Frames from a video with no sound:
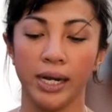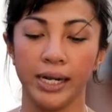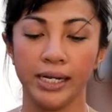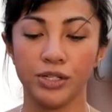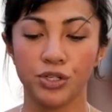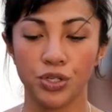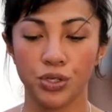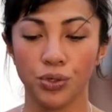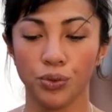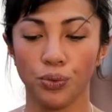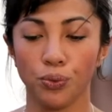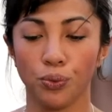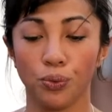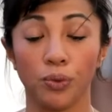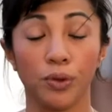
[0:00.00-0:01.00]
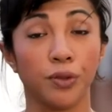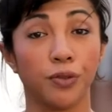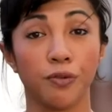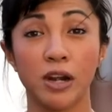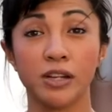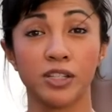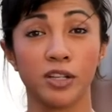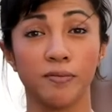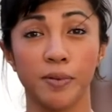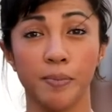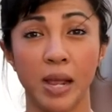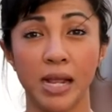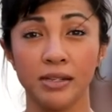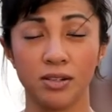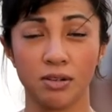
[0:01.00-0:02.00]
into the threats of the
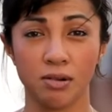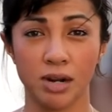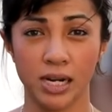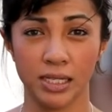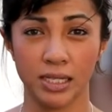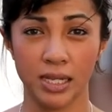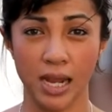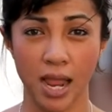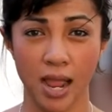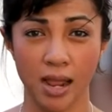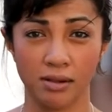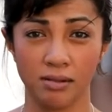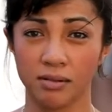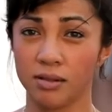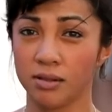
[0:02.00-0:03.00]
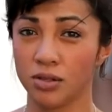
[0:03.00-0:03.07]
manta rays and